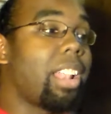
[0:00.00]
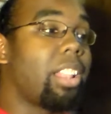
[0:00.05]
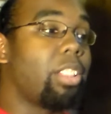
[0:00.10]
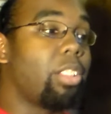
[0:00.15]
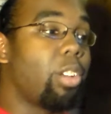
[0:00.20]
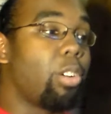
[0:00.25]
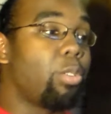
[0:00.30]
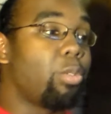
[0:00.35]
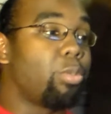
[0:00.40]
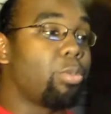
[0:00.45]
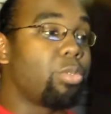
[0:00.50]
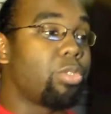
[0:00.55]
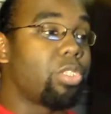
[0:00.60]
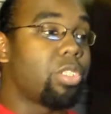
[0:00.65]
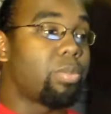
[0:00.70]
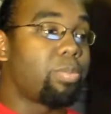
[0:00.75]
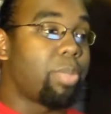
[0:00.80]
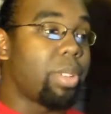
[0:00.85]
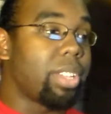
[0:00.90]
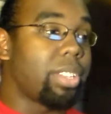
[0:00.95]
alone
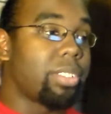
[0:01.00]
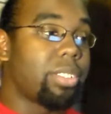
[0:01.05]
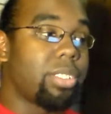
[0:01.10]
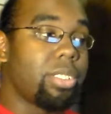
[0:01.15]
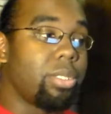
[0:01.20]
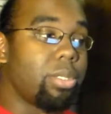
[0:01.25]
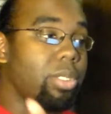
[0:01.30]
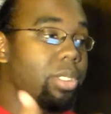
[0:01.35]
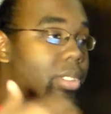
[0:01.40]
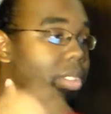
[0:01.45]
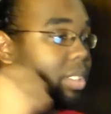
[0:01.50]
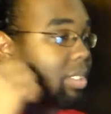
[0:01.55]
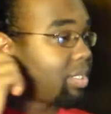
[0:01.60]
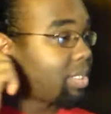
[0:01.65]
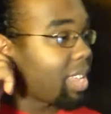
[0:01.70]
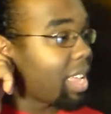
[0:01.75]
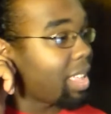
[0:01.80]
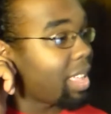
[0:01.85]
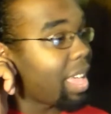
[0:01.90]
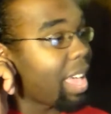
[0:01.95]
speaks to his
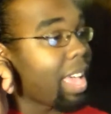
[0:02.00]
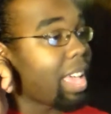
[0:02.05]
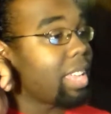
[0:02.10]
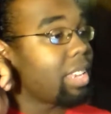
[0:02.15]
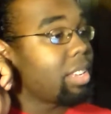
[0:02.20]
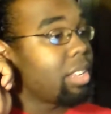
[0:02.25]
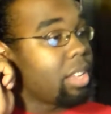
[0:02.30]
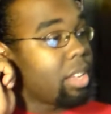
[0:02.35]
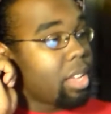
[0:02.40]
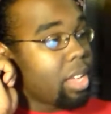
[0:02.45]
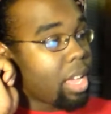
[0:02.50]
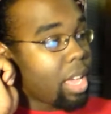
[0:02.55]
talent, and